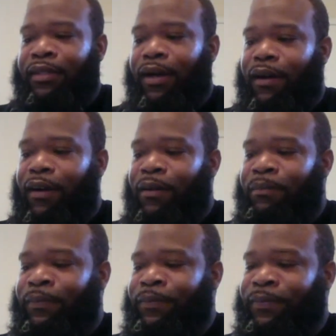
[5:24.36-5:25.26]

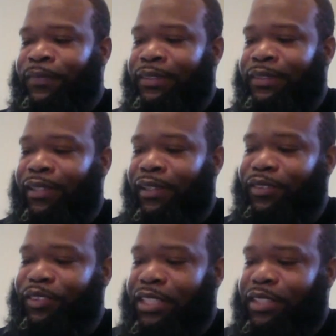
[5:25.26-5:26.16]
Um,
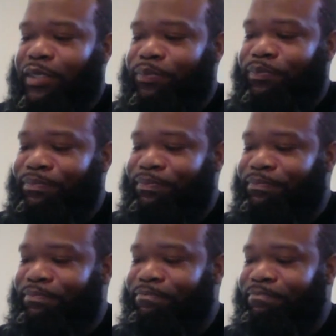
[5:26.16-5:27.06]
just
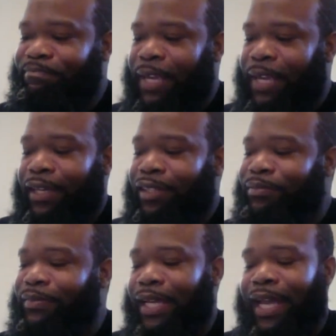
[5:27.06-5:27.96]
man,